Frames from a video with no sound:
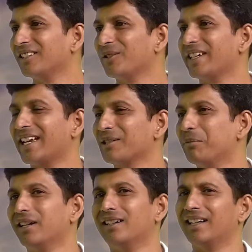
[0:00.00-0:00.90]
You know, he has a
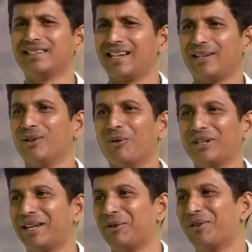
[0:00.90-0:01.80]
beard like this. I don't know
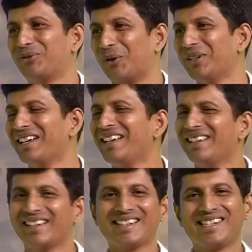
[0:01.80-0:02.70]
what they would have told.
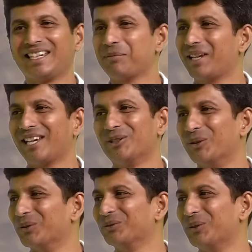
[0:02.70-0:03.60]
And she keeps saying,
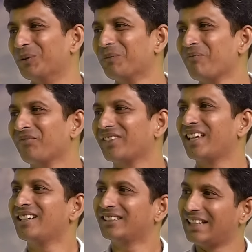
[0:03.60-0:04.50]
no, no.
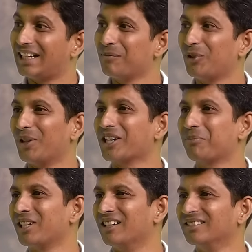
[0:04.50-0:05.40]
Then they come to
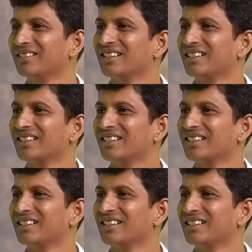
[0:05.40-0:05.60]
Lakshmana.